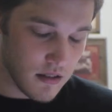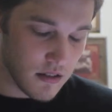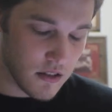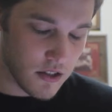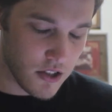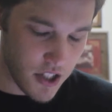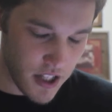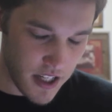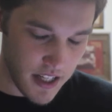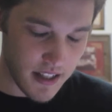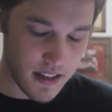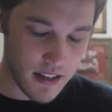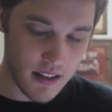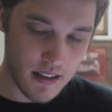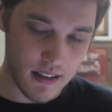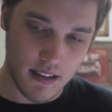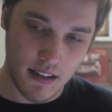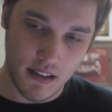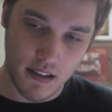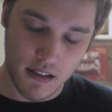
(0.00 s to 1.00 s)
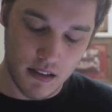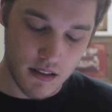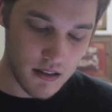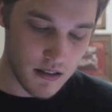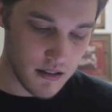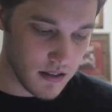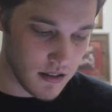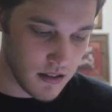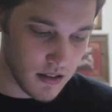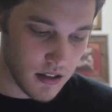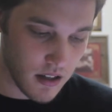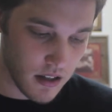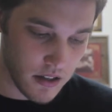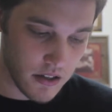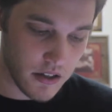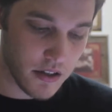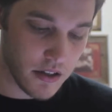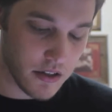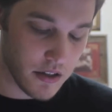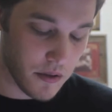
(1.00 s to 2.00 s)
Shit.
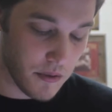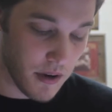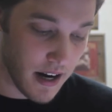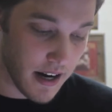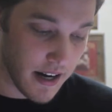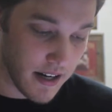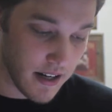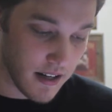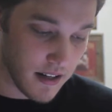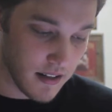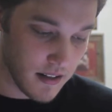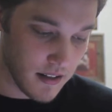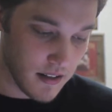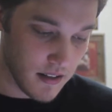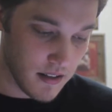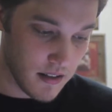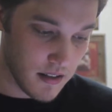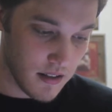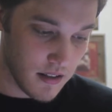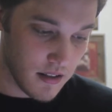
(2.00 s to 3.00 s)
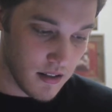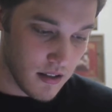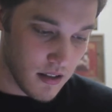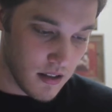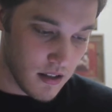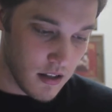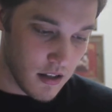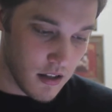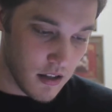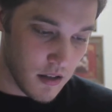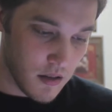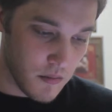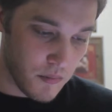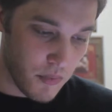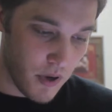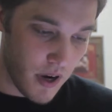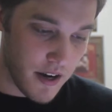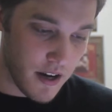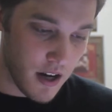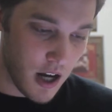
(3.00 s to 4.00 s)
You're right.
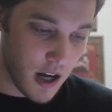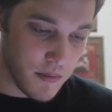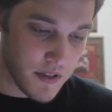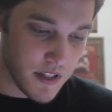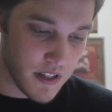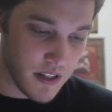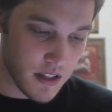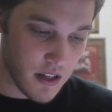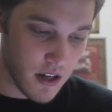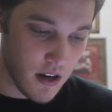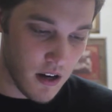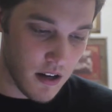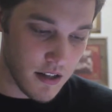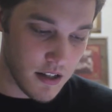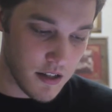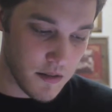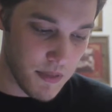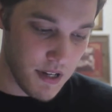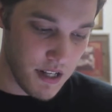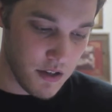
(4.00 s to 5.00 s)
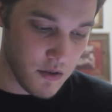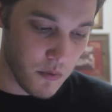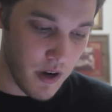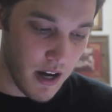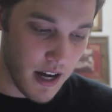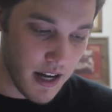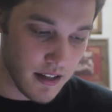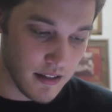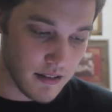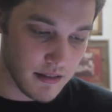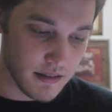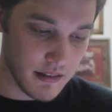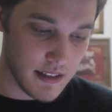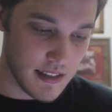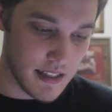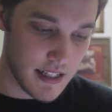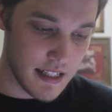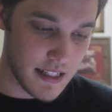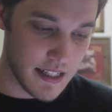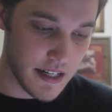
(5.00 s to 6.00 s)
Brian hops in the car and speeds away.
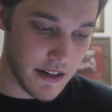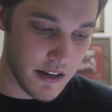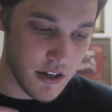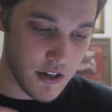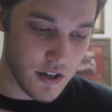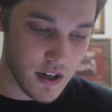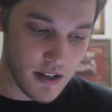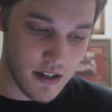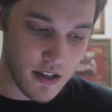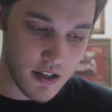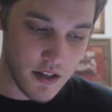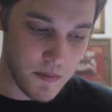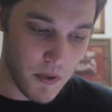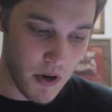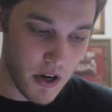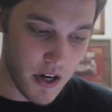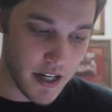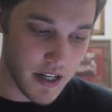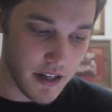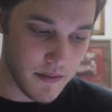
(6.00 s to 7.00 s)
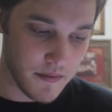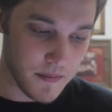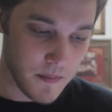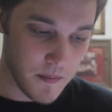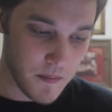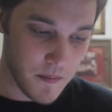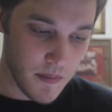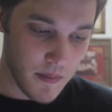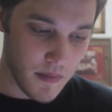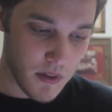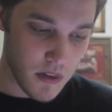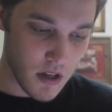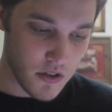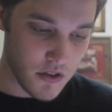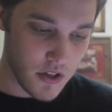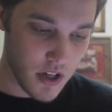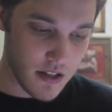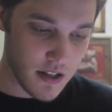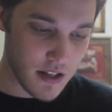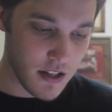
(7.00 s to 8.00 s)
Interior Justin's party.
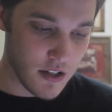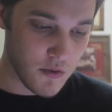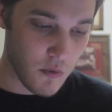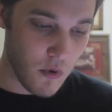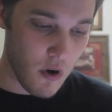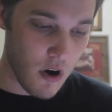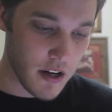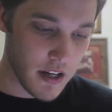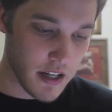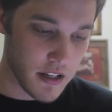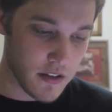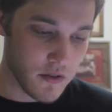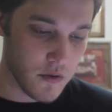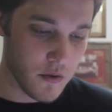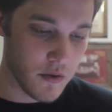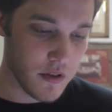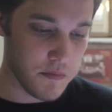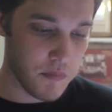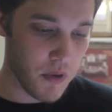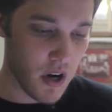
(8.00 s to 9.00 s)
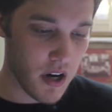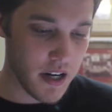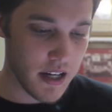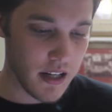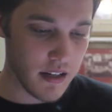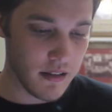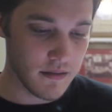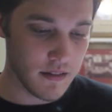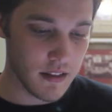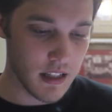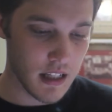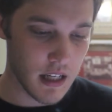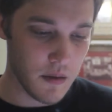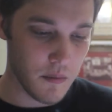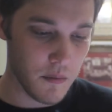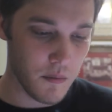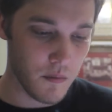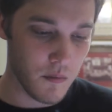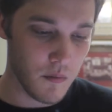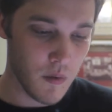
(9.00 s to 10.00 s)
Justin is walking through his party.
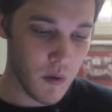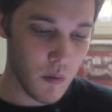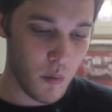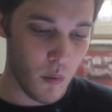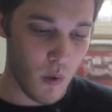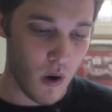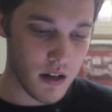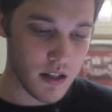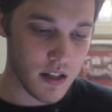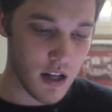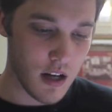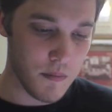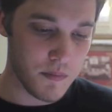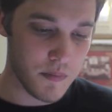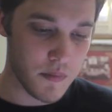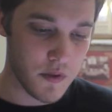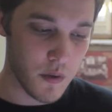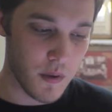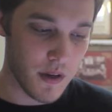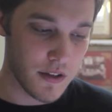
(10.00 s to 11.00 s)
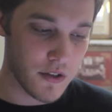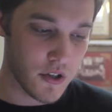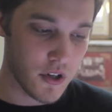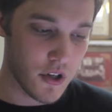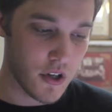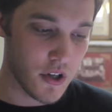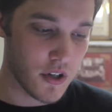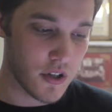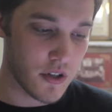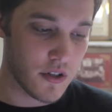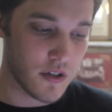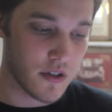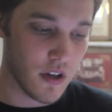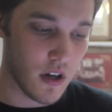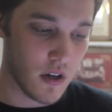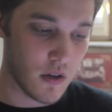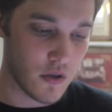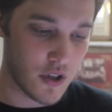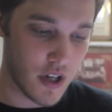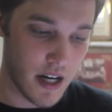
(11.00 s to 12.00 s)
He walks up to a turned
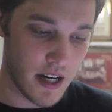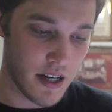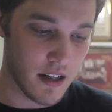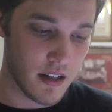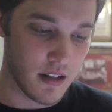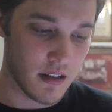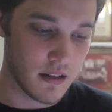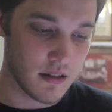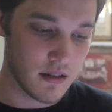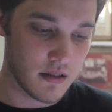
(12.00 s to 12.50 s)
salt shaker.